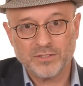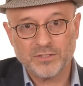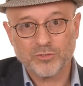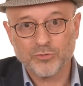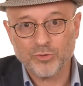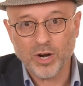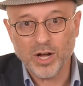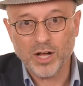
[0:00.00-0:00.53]

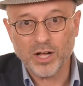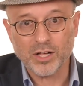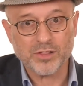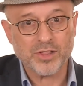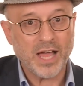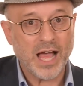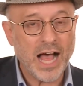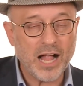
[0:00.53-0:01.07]
drugs,
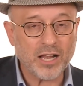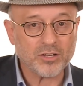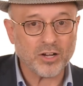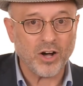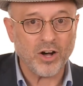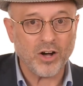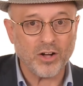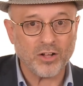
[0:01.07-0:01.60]

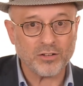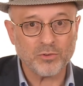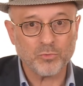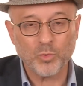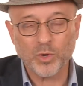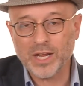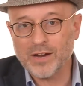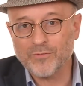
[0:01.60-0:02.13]
alcohol,
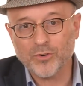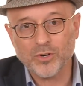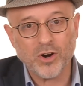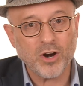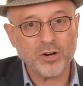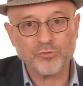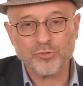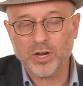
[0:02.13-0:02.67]
whatever
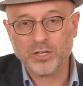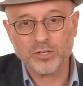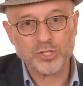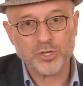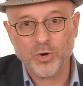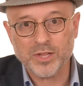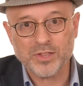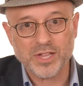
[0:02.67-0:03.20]
our drug of
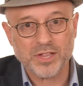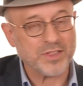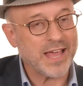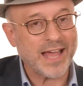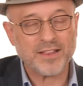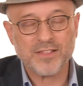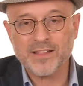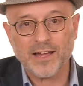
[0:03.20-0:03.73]
choice is,
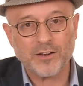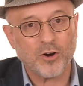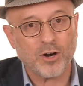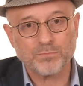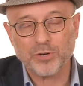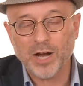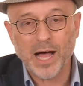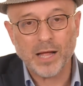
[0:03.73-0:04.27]
that's not our
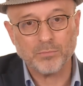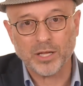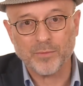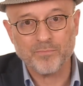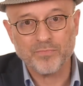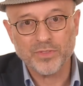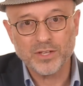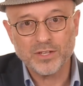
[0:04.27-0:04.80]
problem.
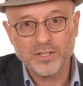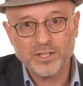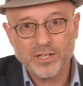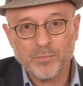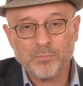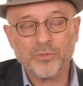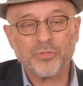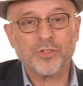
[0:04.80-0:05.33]

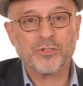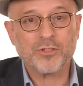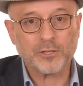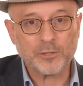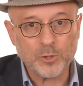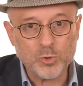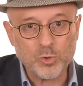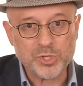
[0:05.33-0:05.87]
But the
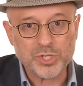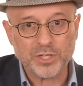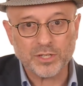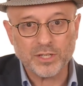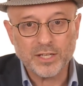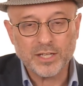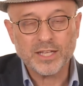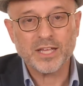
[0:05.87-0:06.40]
solution
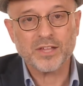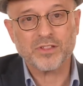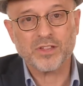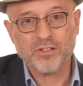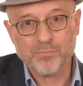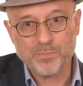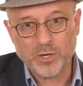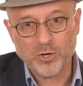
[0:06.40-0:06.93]
is a
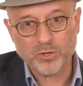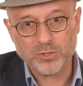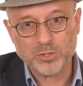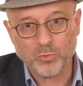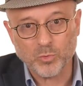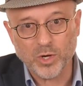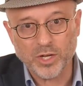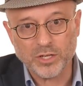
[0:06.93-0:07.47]
spiritual
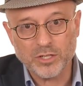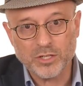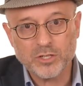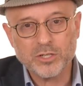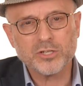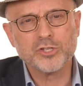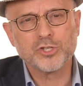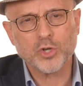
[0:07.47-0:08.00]
one.
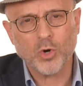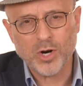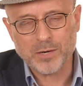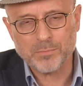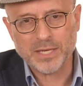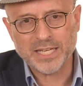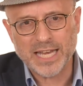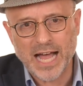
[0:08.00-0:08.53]
Join
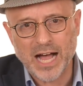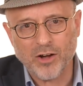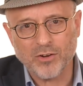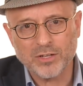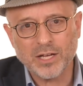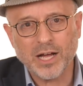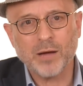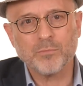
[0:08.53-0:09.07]
me now.
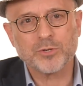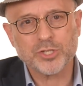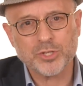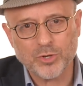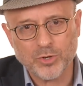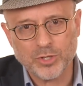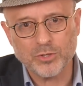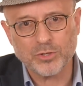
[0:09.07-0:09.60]
I'm
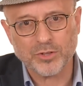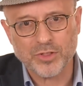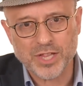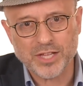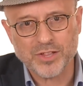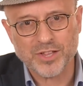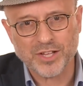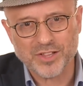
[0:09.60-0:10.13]
sure you'll see
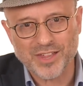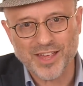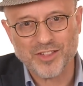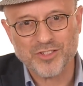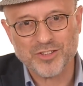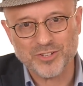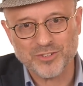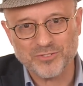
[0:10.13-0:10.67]
success
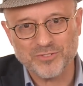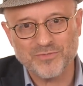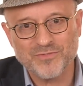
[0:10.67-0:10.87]
too.